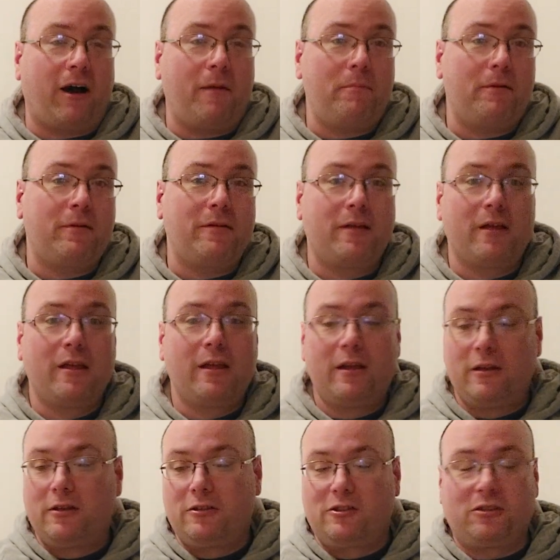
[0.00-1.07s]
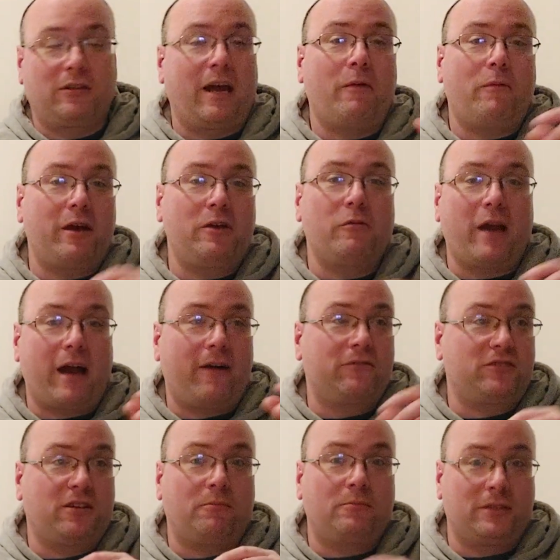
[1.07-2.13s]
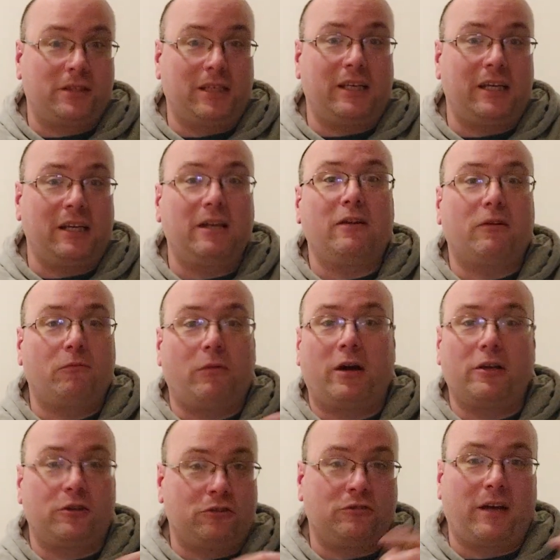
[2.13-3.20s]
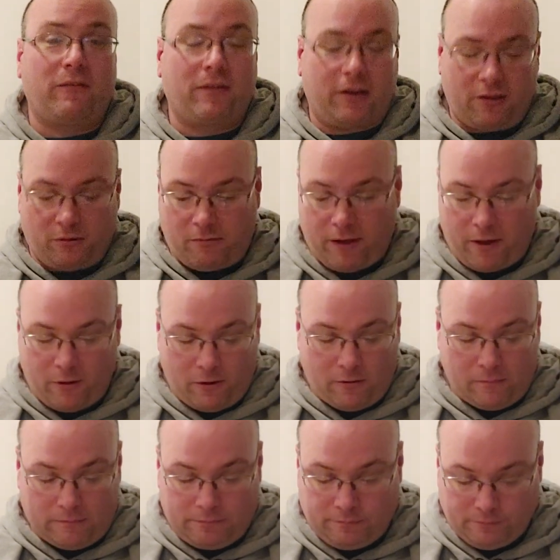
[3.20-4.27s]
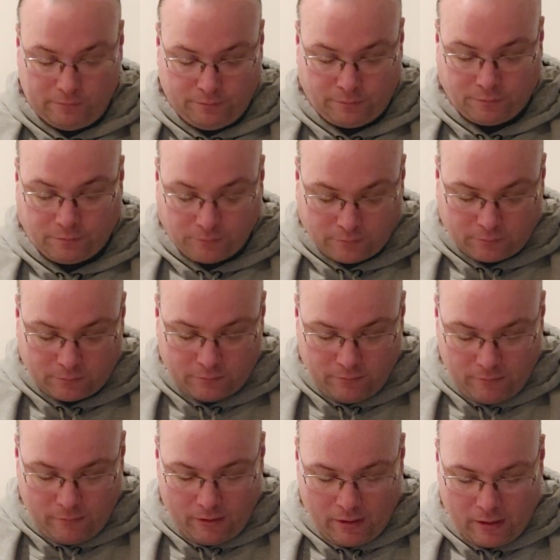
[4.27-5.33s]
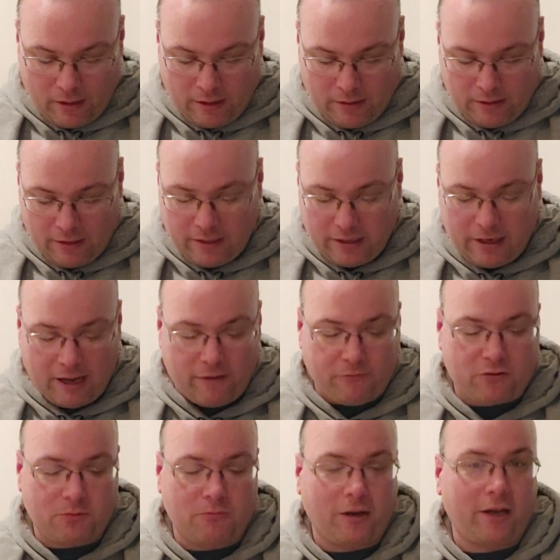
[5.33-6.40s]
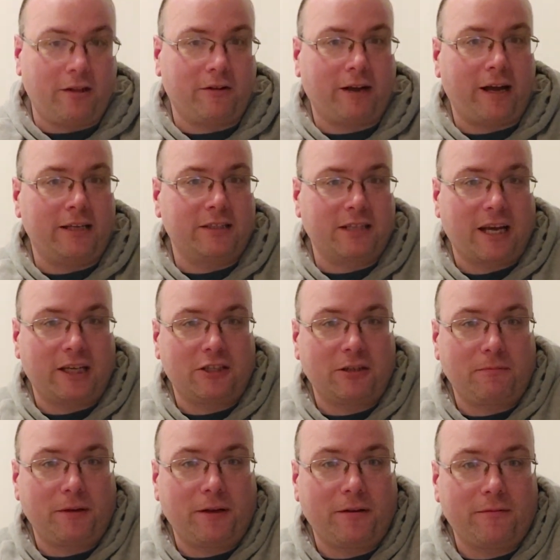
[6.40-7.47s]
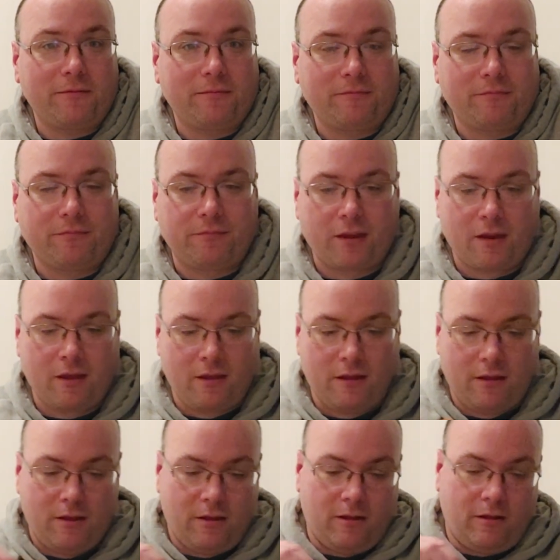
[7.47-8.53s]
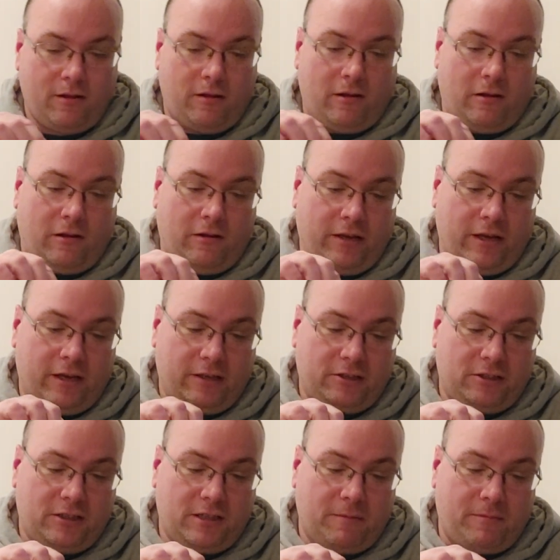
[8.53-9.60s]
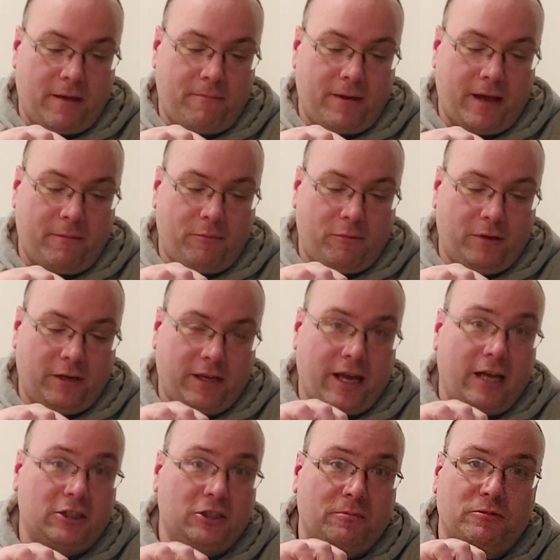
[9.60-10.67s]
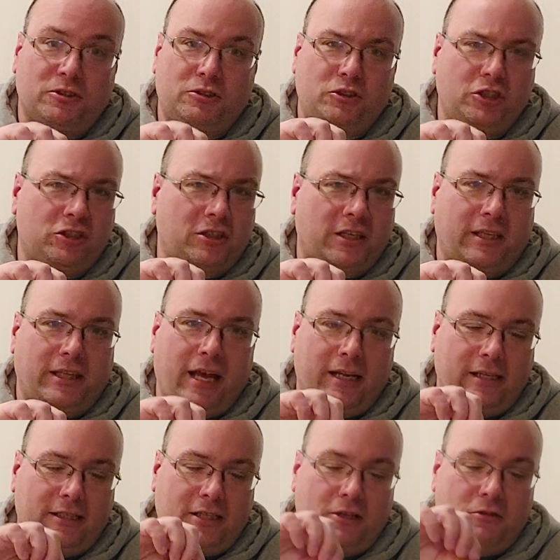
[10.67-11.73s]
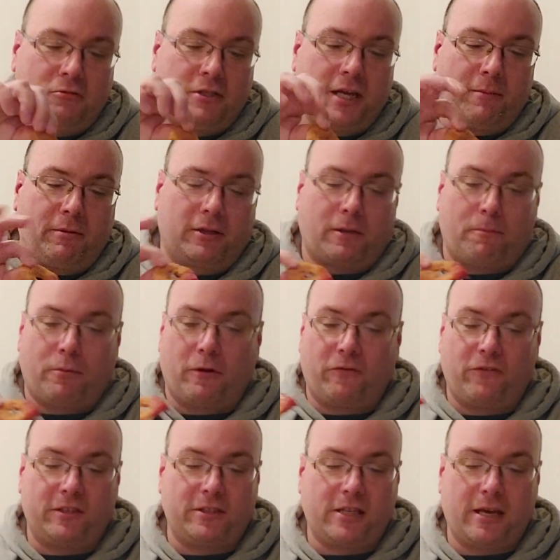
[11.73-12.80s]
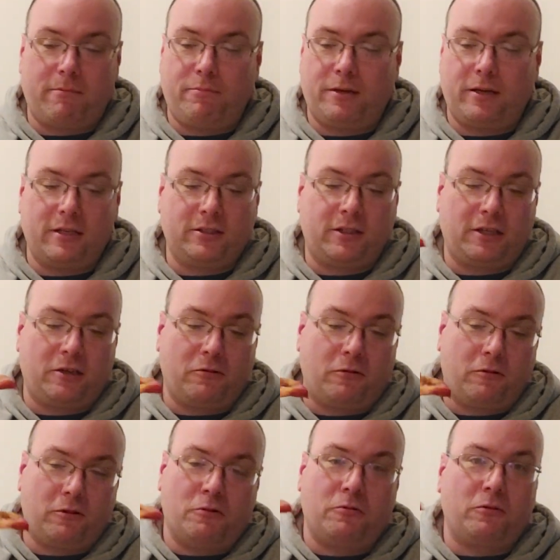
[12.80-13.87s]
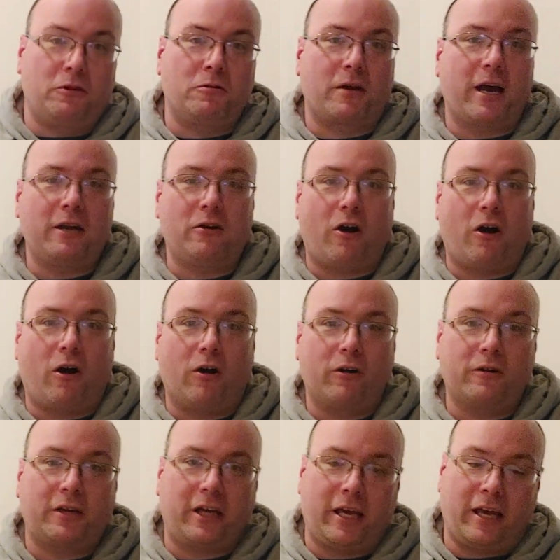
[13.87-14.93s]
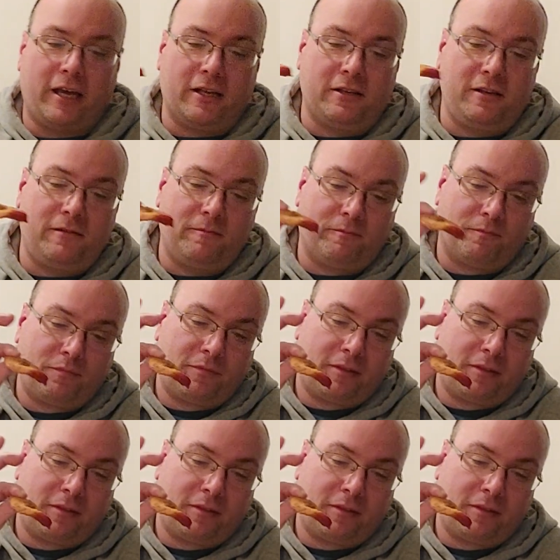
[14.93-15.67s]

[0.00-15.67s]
up, so that way you have some to eat while you're driving on the way home. And then I have some regular Heinz ketchup here. Oh yeah, just dip that bad boy in ketchup, just like that. That's how you dip. Like the perfect dip is like you kind of arc in,